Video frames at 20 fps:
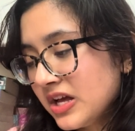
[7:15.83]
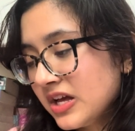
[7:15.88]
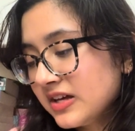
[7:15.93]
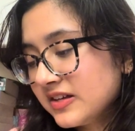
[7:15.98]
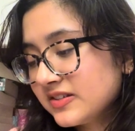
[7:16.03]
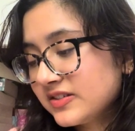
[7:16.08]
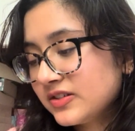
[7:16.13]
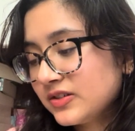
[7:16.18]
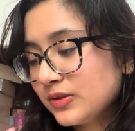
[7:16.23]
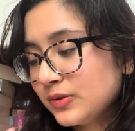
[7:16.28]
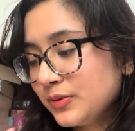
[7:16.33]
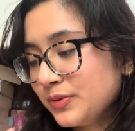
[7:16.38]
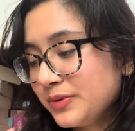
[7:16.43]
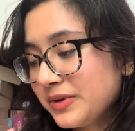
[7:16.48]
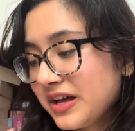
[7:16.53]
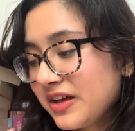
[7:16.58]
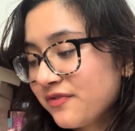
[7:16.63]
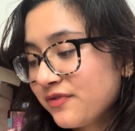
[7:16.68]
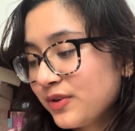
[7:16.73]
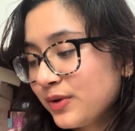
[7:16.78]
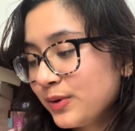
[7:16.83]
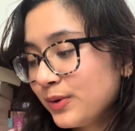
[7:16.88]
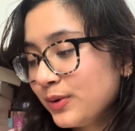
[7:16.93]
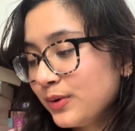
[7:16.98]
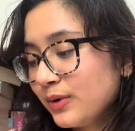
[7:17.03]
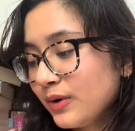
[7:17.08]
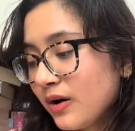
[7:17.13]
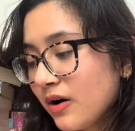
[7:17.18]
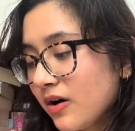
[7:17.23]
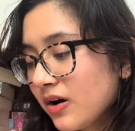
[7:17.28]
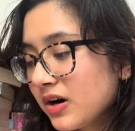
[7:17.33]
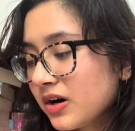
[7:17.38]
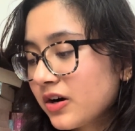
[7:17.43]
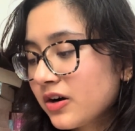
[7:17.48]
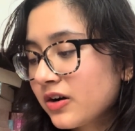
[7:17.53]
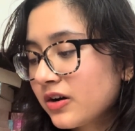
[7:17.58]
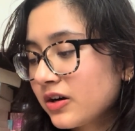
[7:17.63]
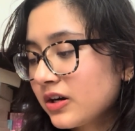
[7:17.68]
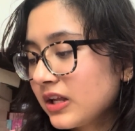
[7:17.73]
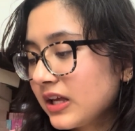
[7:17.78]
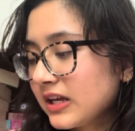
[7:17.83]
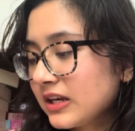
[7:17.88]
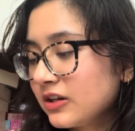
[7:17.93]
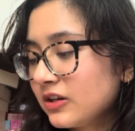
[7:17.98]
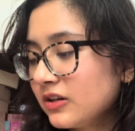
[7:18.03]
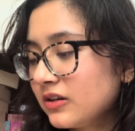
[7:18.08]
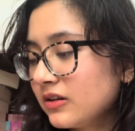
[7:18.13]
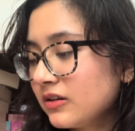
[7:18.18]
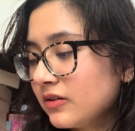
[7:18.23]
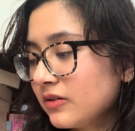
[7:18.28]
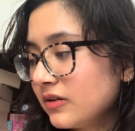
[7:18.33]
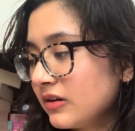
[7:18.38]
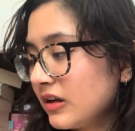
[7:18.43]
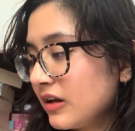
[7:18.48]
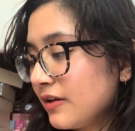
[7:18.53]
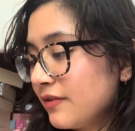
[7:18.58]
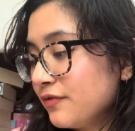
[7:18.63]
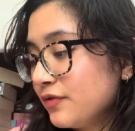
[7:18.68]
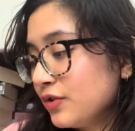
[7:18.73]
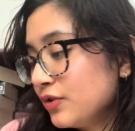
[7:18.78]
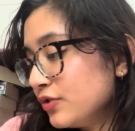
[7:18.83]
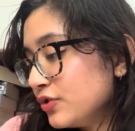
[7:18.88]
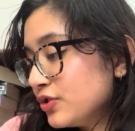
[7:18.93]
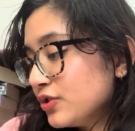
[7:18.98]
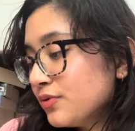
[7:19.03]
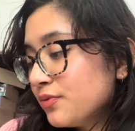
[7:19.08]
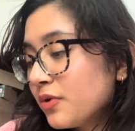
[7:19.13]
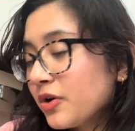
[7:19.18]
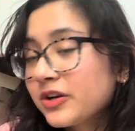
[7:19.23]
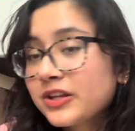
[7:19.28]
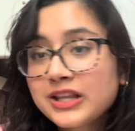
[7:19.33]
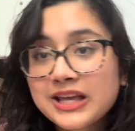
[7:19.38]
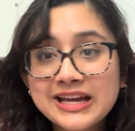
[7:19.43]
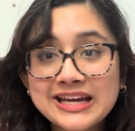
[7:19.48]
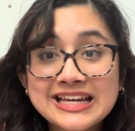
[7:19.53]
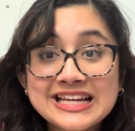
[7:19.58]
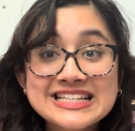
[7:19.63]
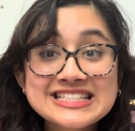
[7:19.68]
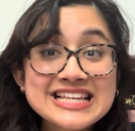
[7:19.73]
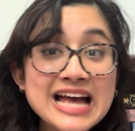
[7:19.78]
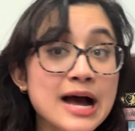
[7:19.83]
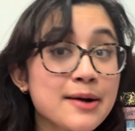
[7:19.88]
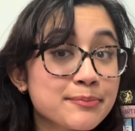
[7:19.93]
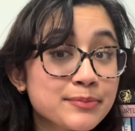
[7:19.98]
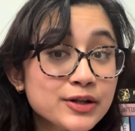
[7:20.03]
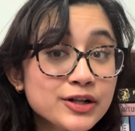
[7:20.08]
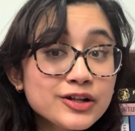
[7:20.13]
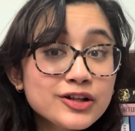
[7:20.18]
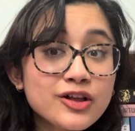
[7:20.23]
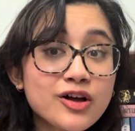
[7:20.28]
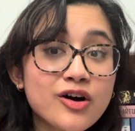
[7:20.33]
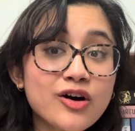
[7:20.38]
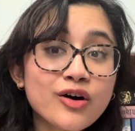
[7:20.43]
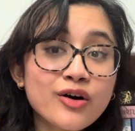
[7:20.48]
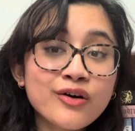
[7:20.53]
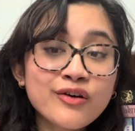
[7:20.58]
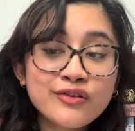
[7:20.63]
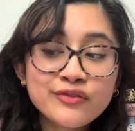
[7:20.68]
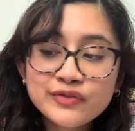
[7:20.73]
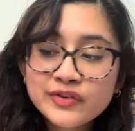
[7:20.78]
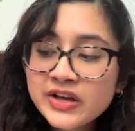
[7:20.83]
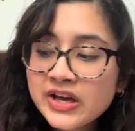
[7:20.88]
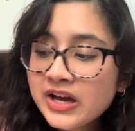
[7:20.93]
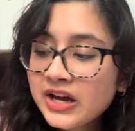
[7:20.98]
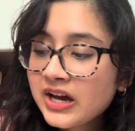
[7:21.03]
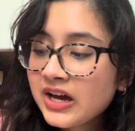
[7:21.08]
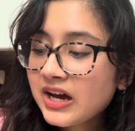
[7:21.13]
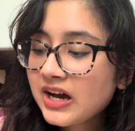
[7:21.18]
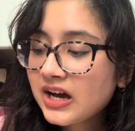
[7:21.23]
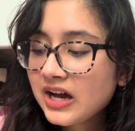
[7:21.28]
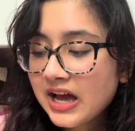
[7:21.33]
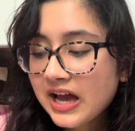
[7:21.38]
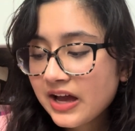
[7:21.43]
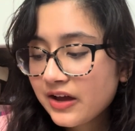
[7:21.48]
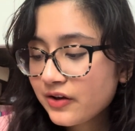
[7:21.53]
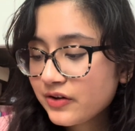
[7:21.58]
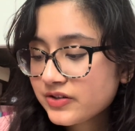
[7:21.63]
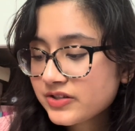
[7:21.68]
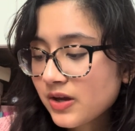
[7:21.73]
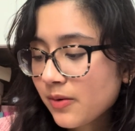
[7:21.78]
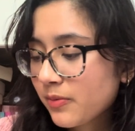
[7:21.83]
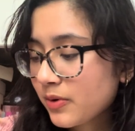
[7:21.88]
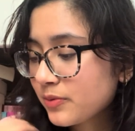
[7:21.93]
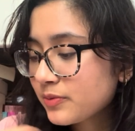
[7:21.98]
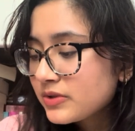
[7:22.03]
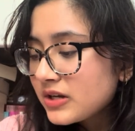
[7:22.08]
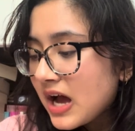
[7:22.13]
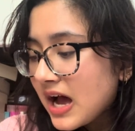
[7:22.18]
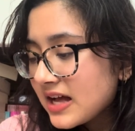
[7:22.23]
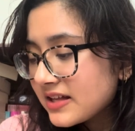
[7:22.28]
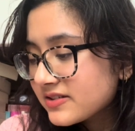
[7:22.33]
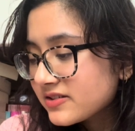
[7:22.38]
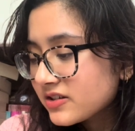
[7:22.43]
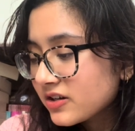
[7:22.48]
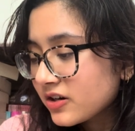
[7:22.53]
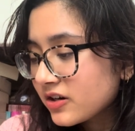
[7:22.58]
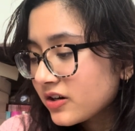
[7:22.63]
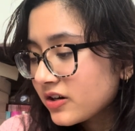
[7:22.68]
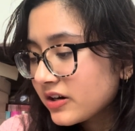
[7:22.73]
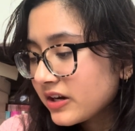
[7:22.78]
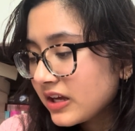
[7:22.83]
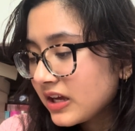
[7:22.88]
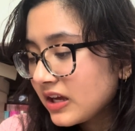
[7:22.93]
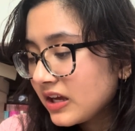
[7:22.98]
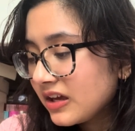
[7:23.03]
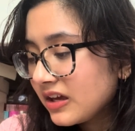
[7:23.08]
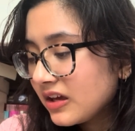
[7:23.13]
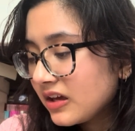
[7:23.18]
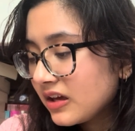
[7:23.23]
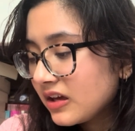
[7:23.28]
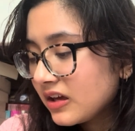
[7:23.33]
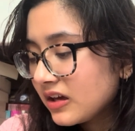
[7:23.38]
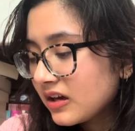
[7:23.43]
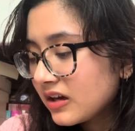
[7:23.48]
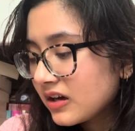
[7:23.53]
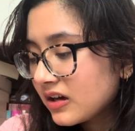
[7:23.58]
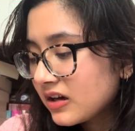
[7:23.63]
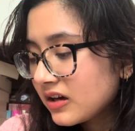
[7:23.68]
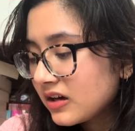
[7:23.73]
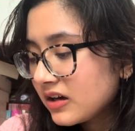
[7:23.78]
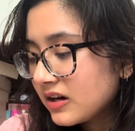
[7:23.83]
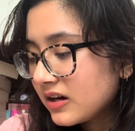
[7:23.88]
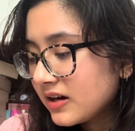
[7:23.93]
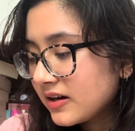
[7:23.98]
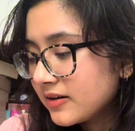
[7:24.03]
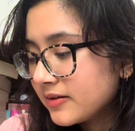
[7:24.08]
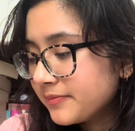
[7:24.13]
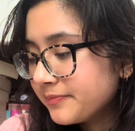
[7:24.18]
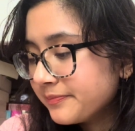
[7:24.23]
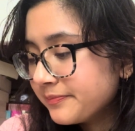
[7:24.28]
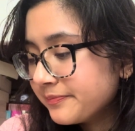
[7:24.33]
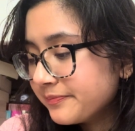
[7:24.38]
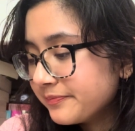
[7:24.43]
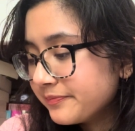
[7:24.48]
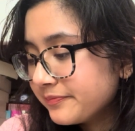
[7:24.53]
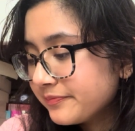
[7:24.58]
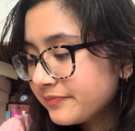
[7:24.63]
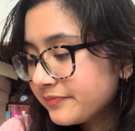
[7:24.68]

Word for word: So if you are like, if you do want like an example of how someone would answer a um,